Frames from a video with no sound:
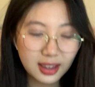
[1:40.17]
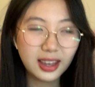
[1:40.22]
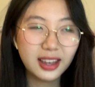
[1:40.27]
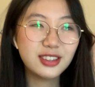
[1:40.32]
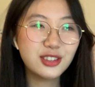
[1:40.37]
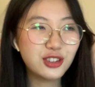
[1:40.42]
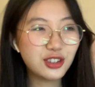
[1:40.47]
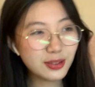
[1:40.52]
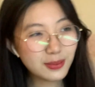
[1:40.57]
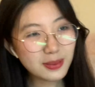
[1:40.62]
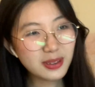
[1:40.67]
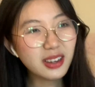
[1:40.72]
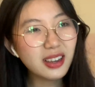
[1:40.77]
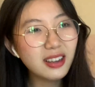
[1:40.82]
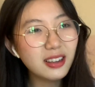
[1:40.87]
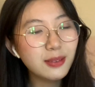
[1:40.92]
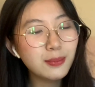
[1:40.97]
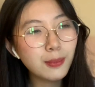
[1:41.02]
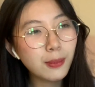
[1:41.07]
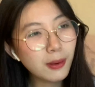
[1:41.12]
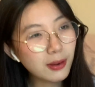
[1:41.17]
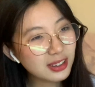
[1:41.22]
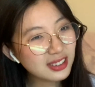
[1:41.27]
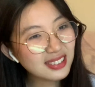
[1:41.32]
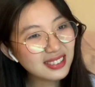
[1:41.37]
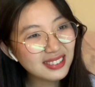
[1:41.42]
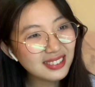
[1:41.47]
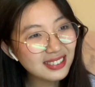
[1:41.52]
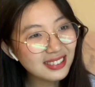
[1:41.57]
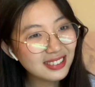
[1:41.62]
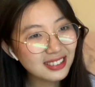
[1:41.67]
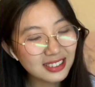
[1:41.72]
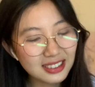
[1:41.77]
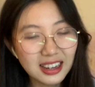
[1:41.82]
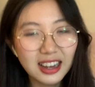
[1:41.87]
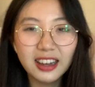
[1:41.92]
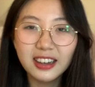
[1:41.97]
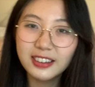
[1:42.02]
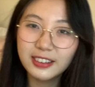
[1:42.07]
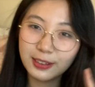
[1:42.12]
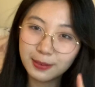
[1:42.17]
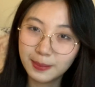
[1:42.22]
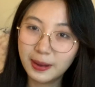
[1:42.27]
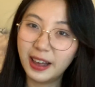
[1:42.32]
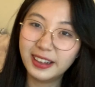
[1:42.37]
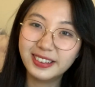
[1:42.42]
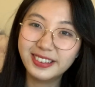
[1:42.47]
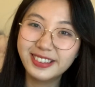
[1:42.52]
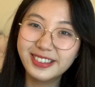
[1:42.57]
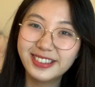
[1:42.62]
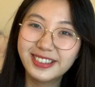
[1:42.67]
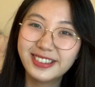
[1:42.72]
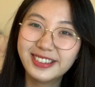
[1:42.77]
Is GPA important? Depends.